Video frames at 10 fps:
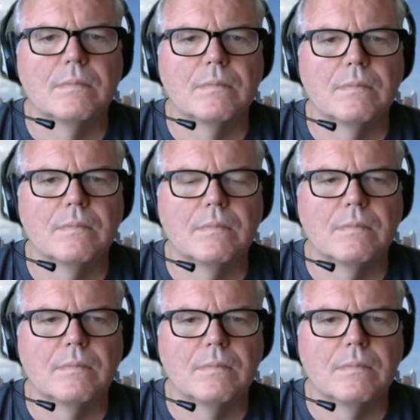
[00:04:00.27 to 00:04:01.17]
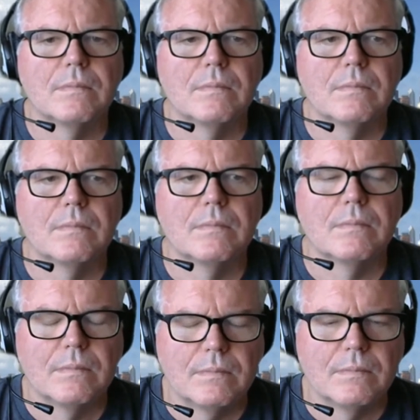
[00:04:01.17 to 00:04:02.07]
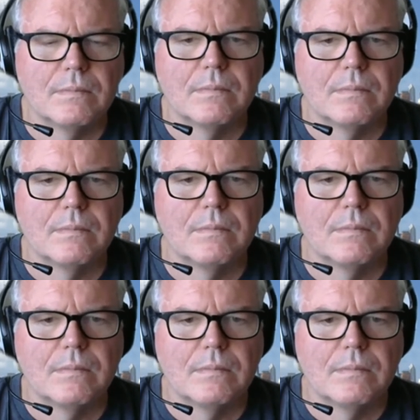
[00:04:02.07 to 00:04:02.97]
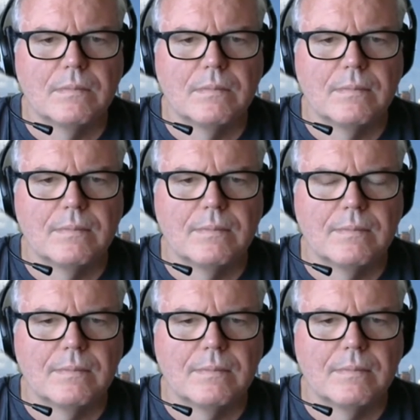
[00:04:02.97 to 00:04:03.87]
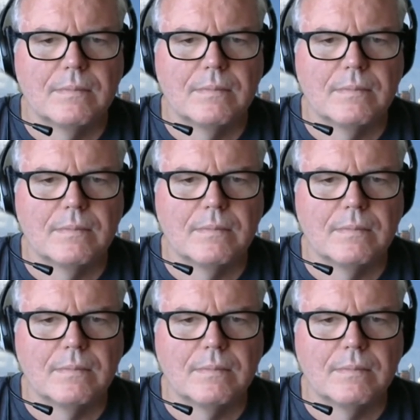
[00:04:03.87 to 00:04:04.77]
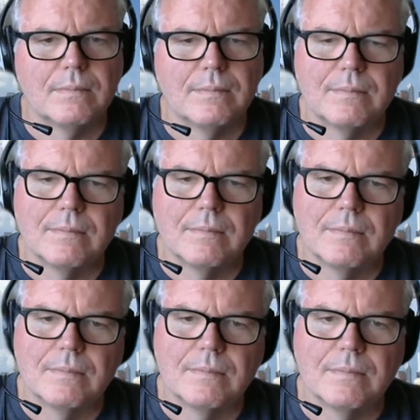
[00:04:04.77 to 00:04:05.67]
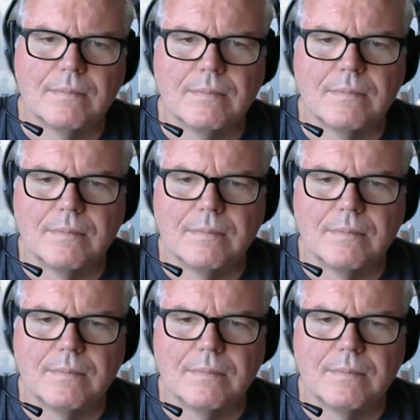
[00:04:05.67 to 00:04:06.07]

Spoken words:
No words are spoken by the person on screen.